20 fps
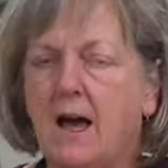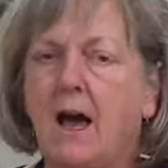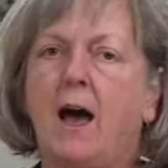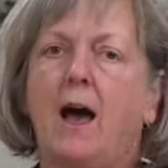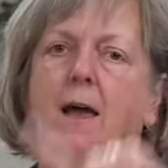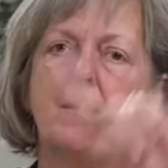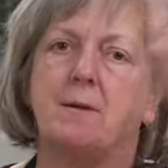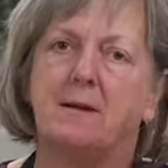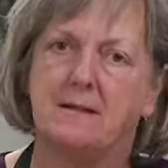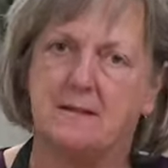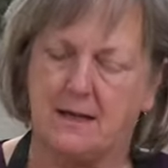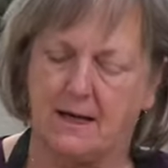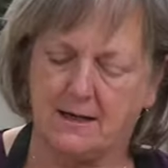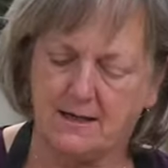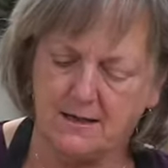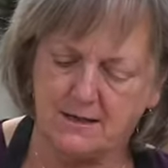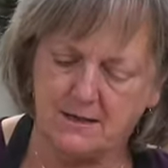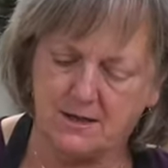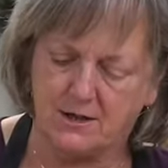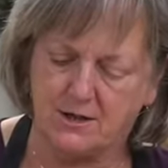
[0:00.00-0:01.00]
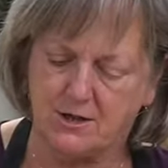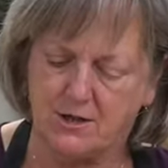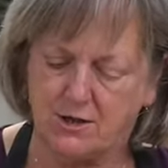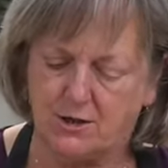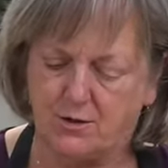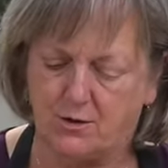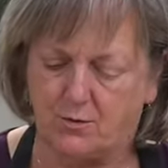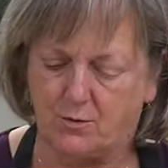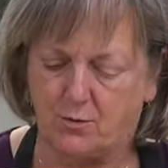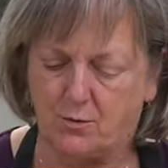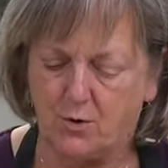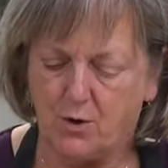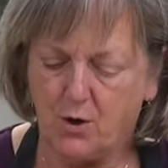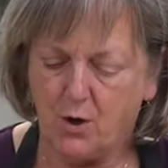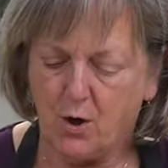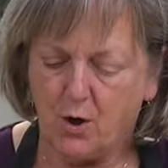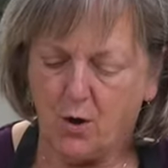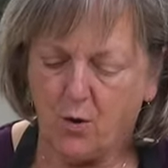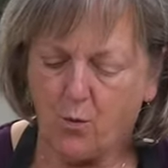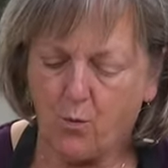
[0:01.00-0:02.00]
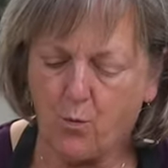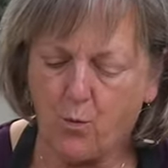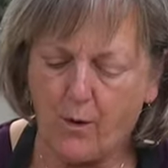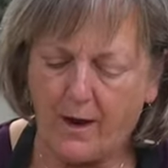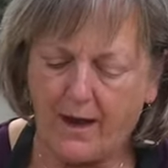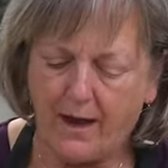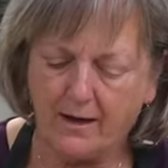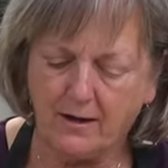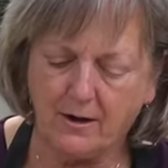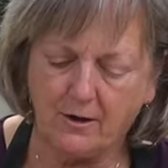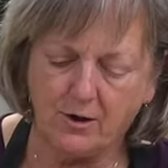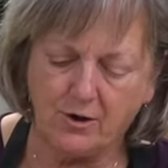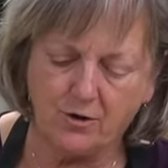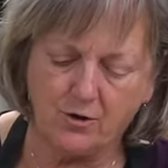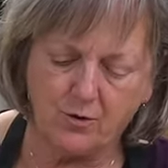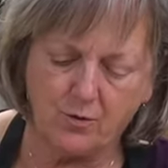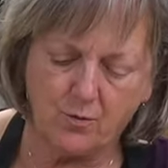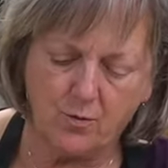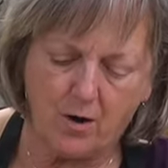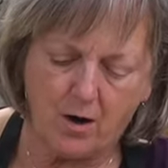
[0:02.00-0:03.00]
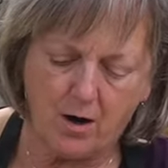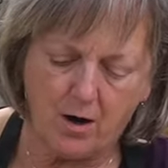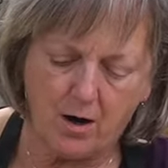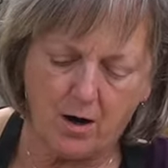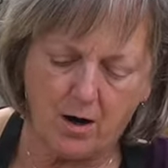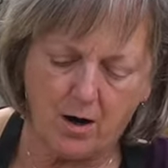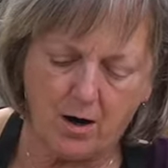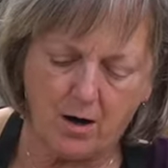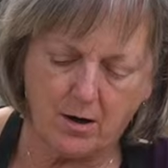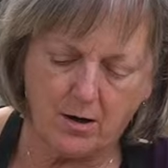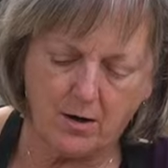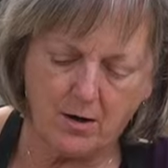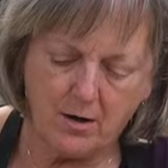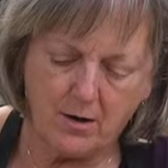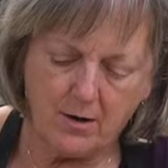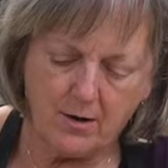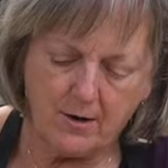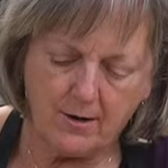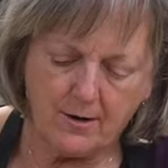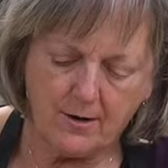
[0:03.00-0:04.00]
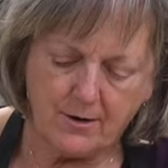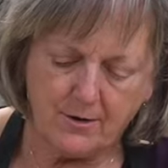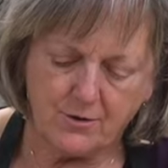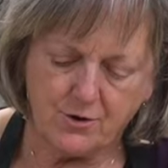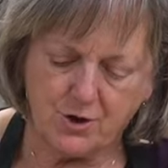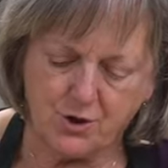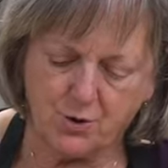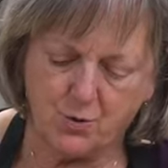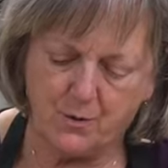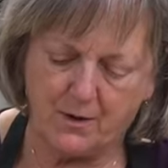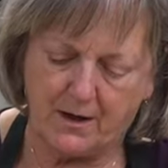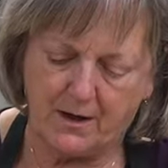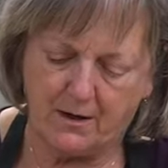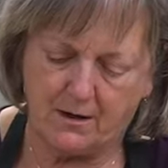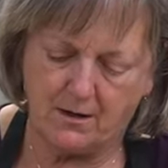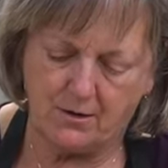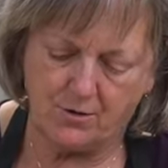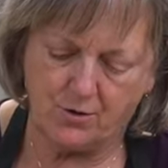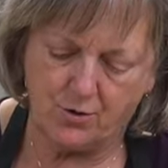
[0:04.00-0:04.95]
time it takes to do, when you are doing